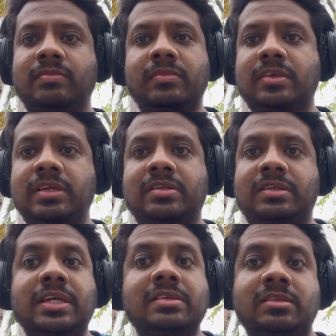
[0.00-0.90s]
it
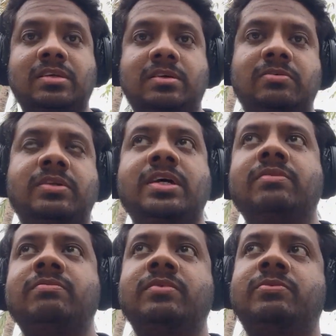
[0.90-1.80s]
takes a lot of
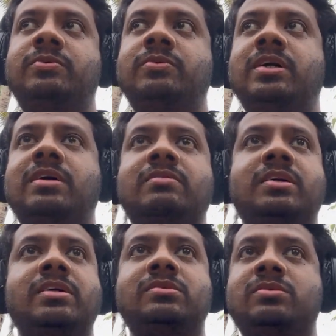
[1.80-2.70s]
time if you have
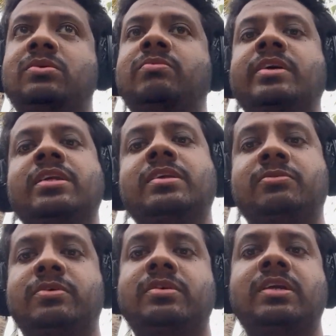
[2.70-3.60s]
like so many
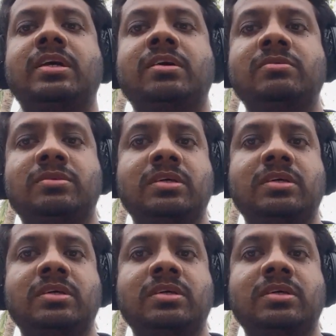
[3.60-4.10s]
different layouts,